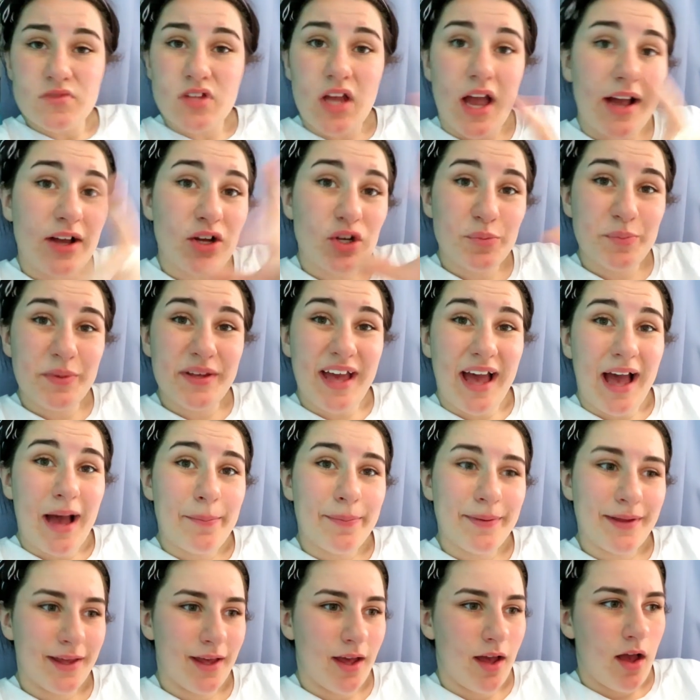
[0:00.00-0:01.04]
I could be
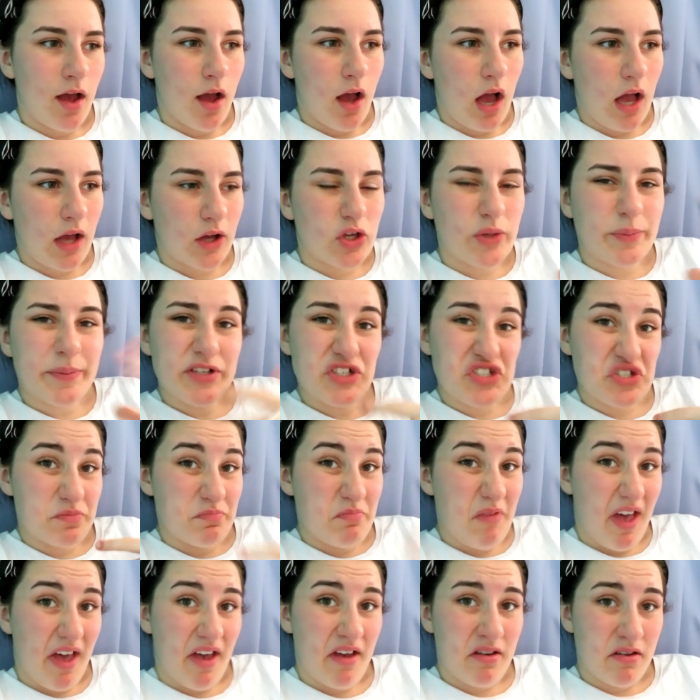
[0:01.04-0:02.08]
happy. I could be just
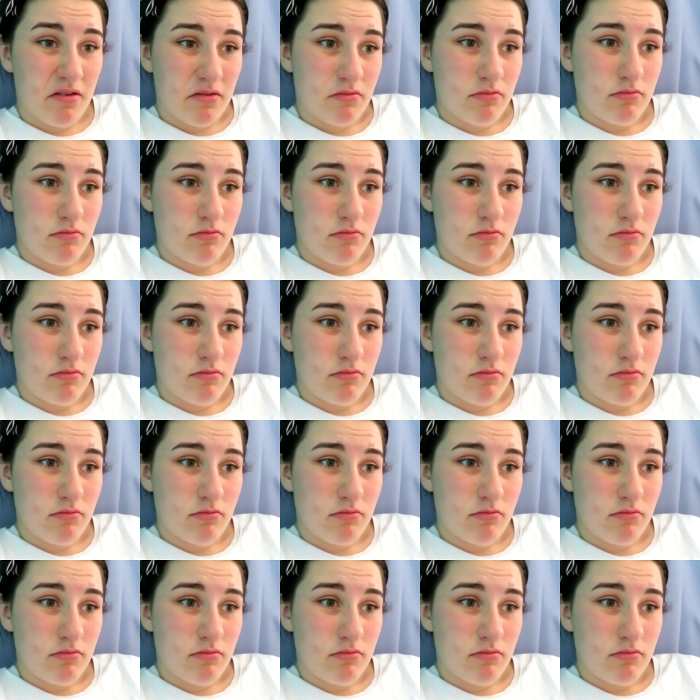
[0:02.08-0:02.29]
meh.